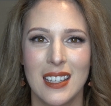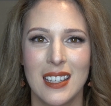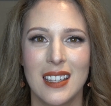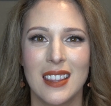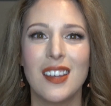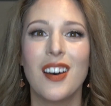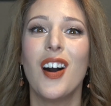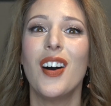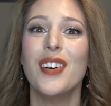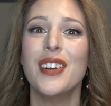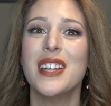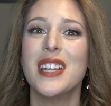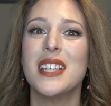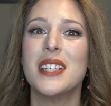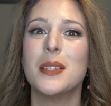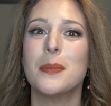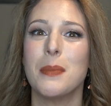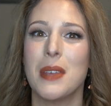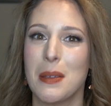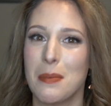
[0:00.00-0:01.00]
The
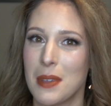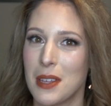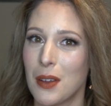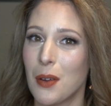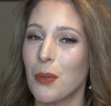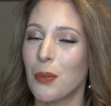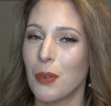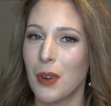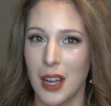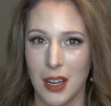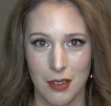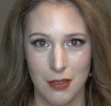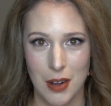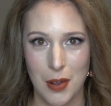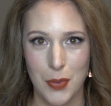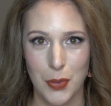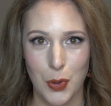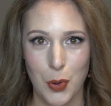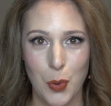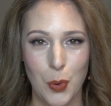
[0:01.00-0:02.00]
holidays may be right
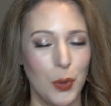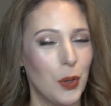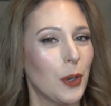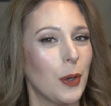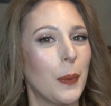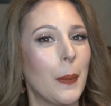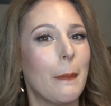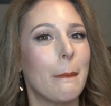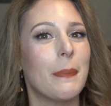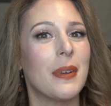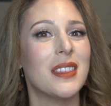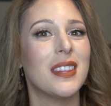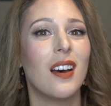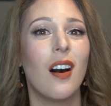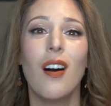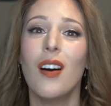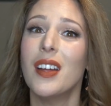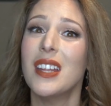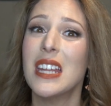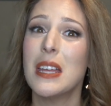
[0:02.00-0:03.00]
around the corner, but the
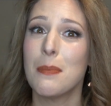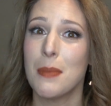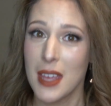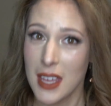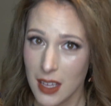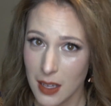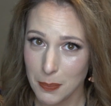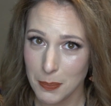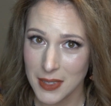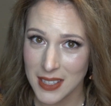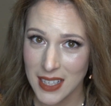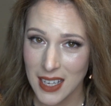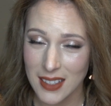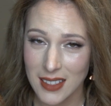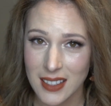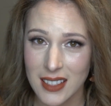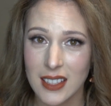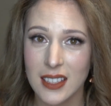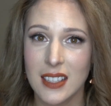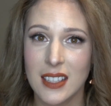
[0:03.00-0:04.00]
holiday makeup
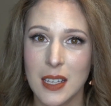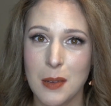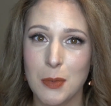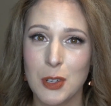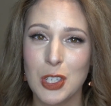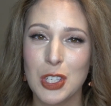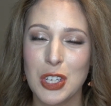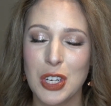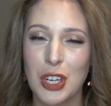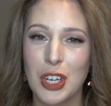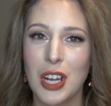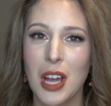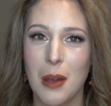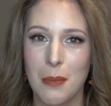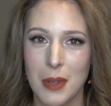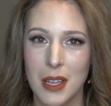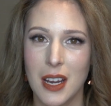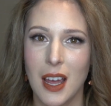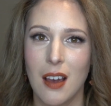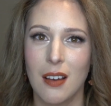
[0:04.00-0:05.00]
sets seem to start
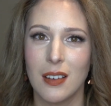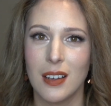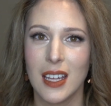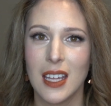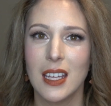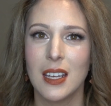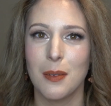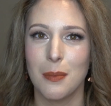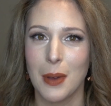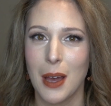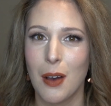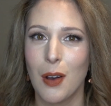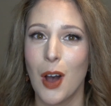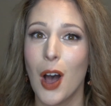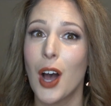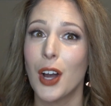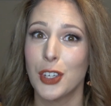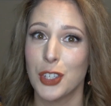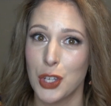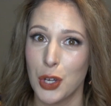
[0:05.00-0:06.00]
coming out in about
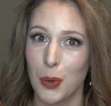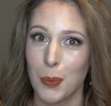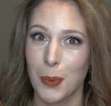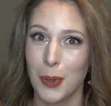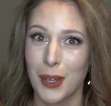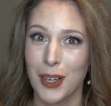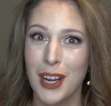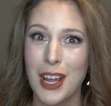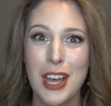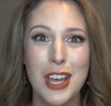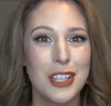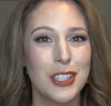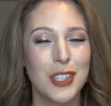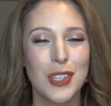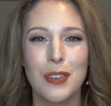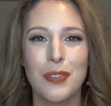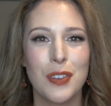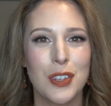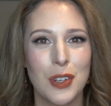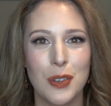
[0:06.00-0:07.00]
October. So
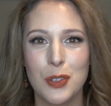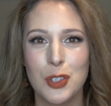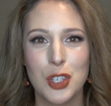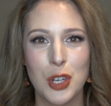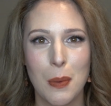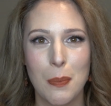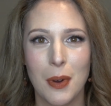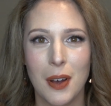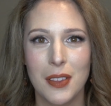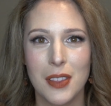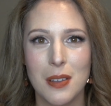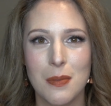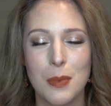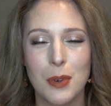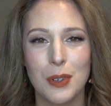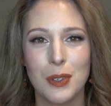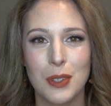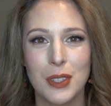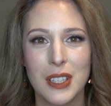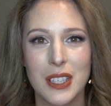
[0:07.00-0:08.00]
if you don't jump on them
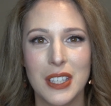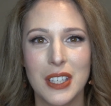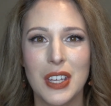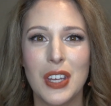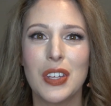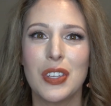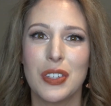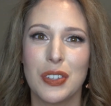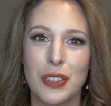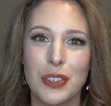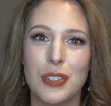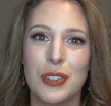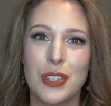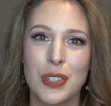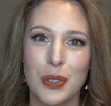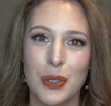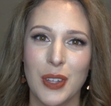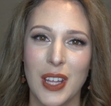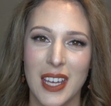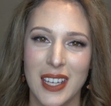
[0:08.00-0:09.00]
early, you're
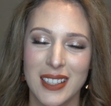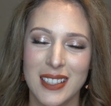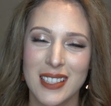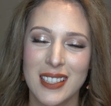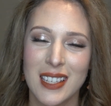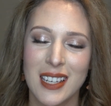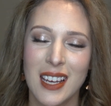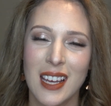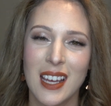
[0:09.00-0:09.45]
too late.